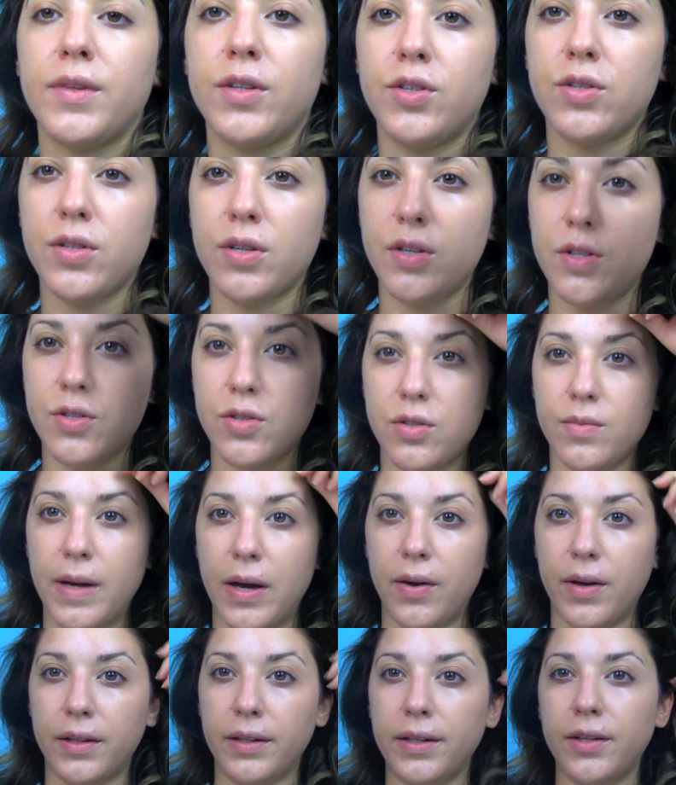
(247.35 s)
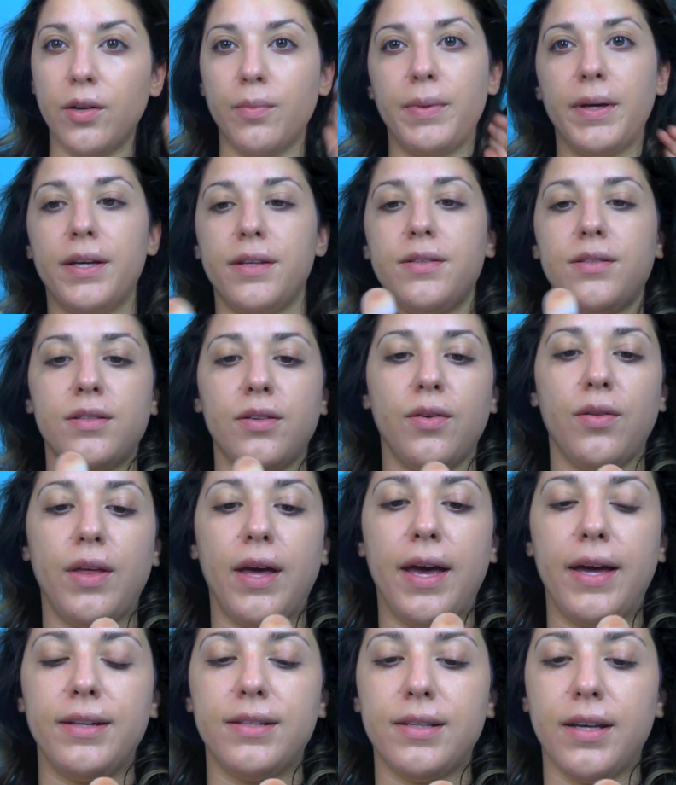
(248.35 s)
Just going to zoom out a little bit so
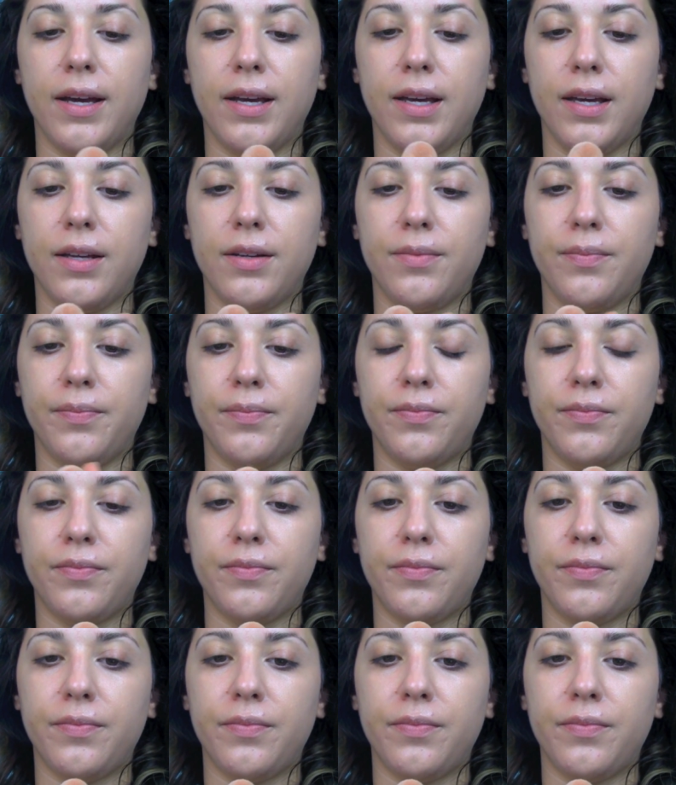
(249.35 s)
that I can,